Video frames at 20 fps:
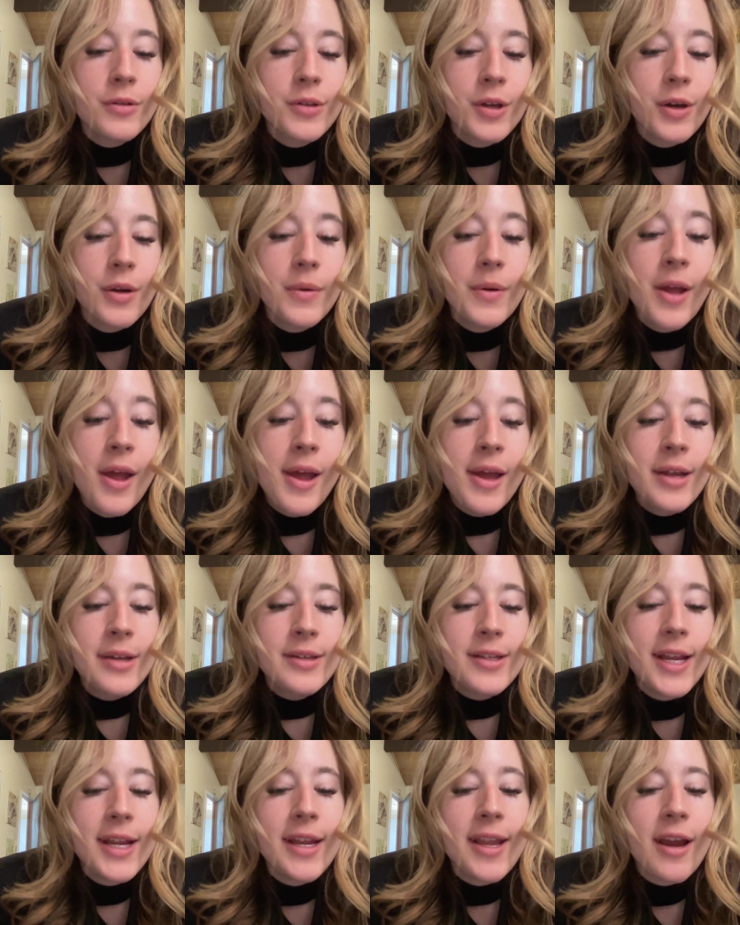So
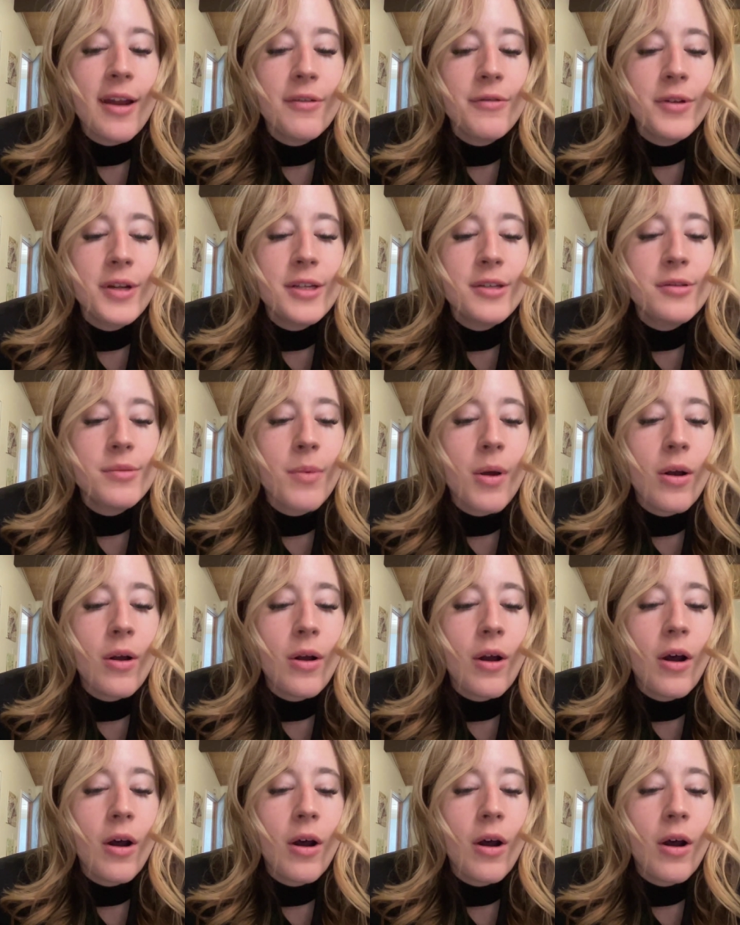take every small